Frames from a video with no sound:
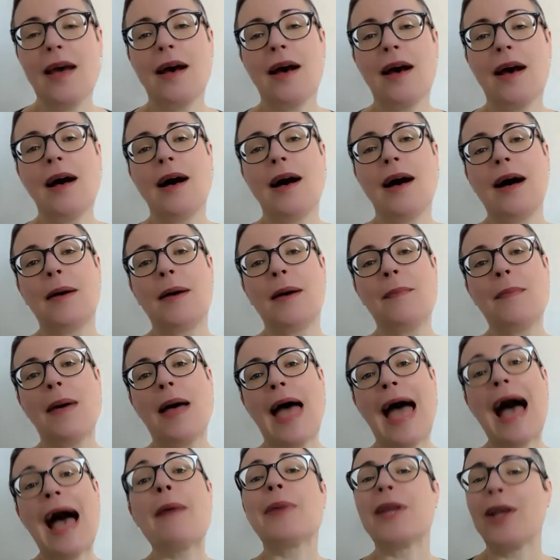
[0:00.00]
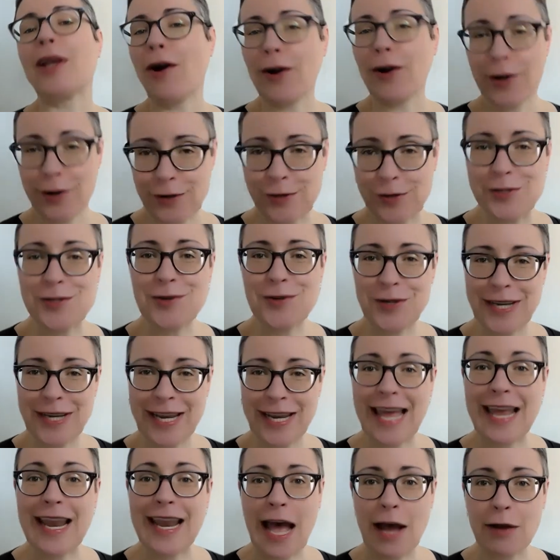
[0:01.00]
how many articles you can
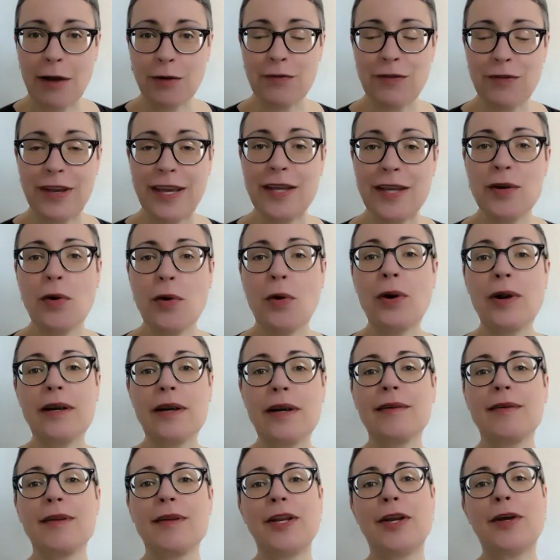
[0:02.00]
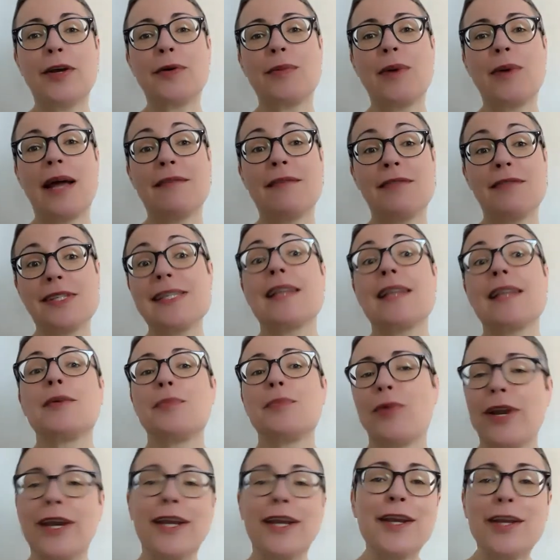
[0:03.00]
get out of it or, kind of
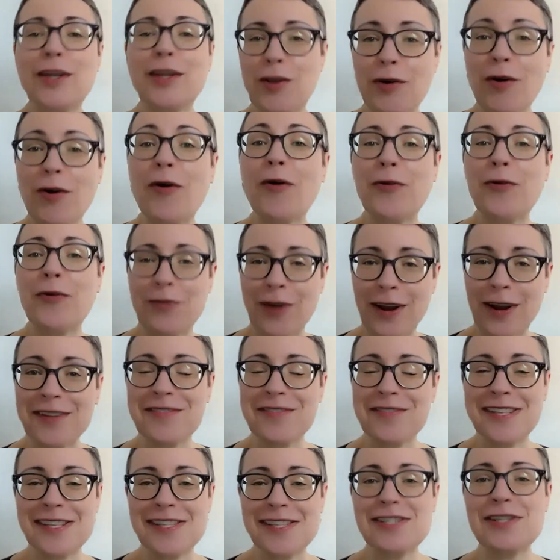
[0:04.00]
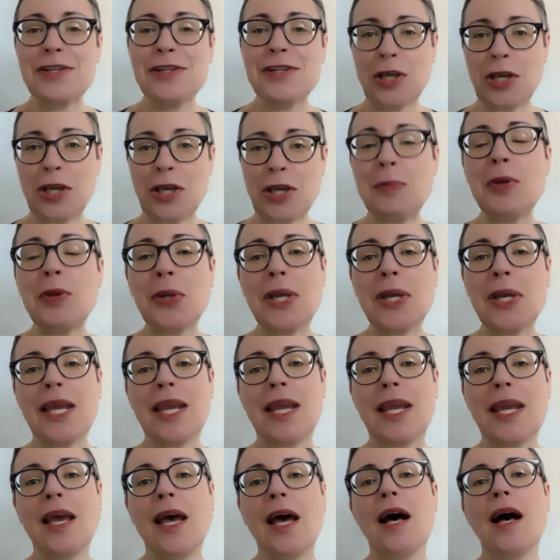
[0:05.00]
celebrating your own relevance to the
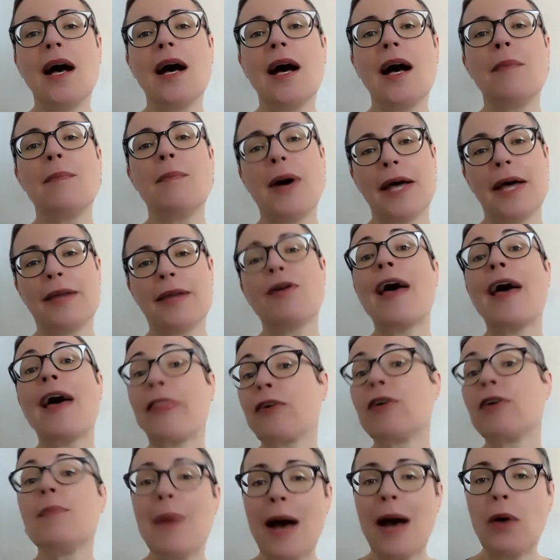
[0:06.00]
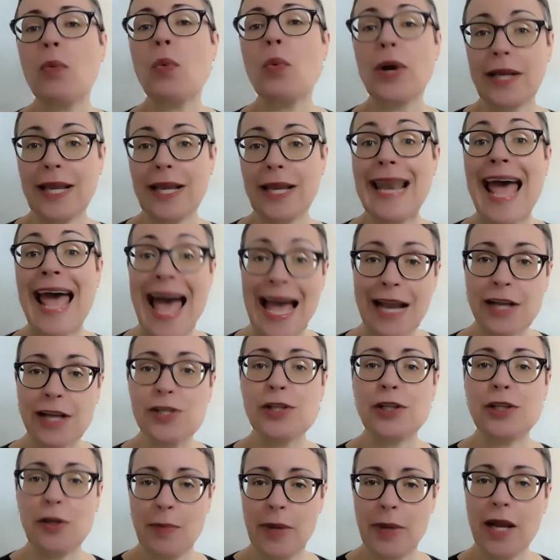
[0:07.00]
community, but rather about what can
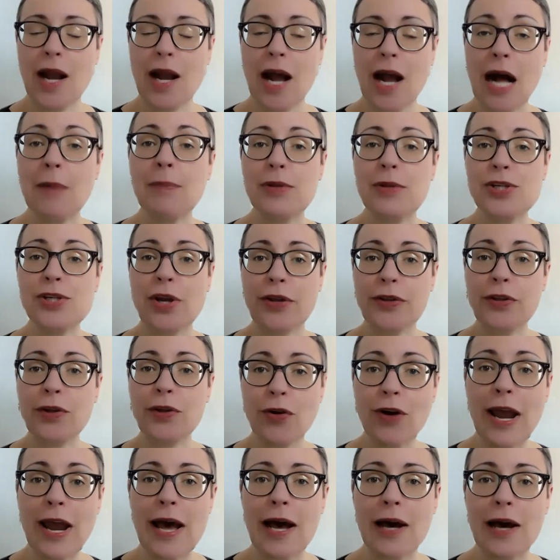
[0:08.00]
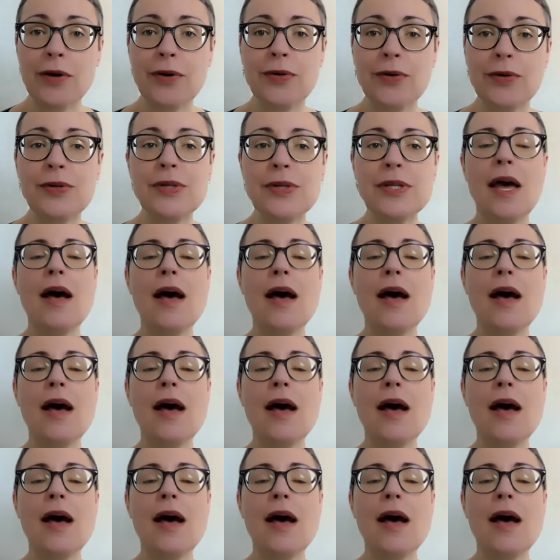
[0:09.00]
actually be accomplished on the ground,